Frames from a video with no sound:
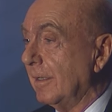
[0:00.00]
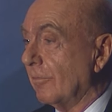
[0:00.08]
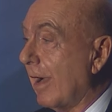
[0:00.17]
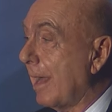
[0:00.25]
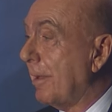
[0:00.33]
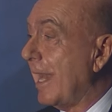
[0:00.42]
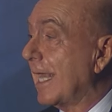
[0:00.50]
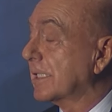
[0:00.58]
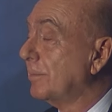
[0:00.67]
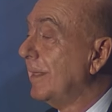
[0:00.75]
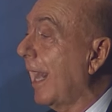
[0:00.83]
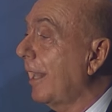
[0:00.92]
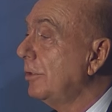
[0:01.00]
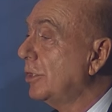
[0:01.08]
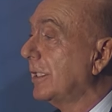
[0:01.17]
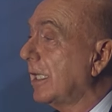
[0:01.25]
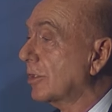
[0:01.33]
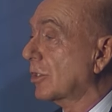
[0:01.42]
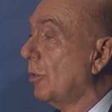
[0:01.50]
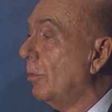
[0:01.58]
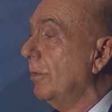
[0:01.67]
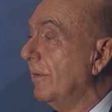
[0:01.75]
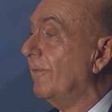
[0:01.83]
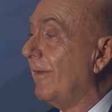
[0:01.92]
Robin asked me, how did you get so
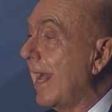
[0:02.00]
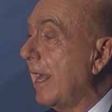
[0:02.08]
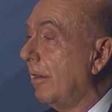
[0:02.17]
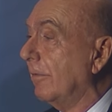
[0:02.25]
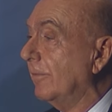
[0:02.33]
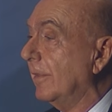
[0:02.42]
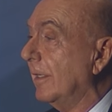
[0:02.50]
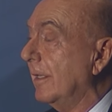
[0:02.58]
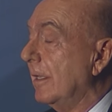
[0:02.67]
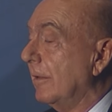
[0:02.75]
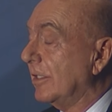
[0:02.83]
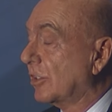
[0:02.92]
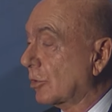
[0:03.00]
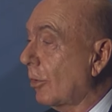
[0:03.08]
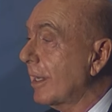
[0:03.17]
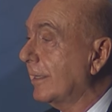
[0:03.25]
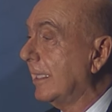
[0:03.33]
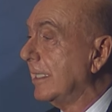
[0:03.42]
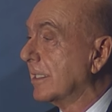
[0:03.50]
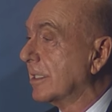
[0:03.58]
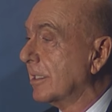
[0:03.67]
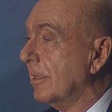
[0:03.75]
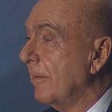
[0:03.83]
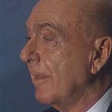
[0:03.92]
involved and start
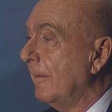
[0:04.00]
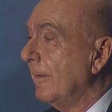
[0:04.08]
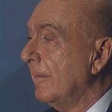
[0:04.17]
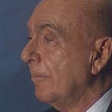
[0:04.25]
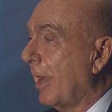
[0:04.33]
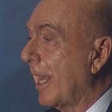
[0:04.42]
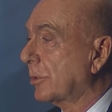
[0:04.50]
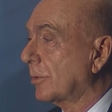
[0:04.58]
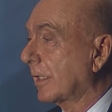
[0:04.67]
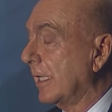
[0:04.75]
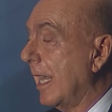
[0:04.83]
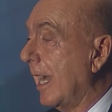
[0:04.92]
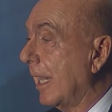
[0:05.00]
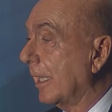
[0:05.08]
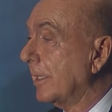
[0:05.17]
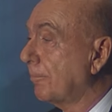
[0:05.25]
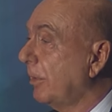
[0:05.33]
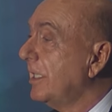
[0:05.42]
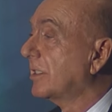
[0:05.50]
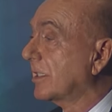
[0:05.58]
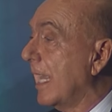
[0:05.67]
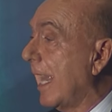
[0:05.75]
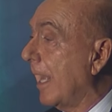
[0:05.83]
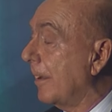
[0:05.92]
this? Patrick and Holly. Please
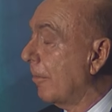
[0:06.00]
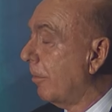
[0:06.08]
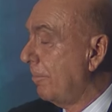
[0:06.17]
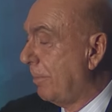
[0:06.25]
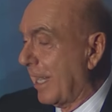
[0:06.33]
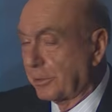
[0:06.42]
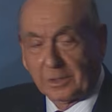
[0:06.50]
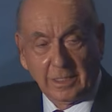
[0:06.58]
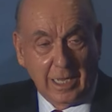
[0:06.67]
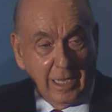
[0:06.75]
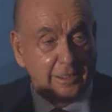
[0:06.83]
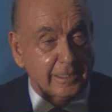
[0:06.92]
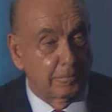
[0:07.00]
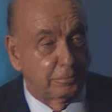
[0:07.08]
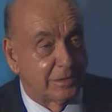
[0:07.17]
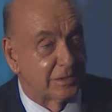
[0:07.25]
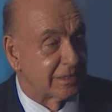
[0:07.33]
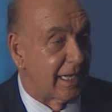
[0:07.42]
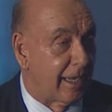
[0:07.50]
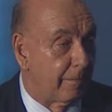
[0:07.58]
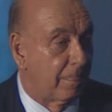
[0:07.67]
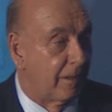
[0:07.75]
stand. I want Patrick and Holly to please stand.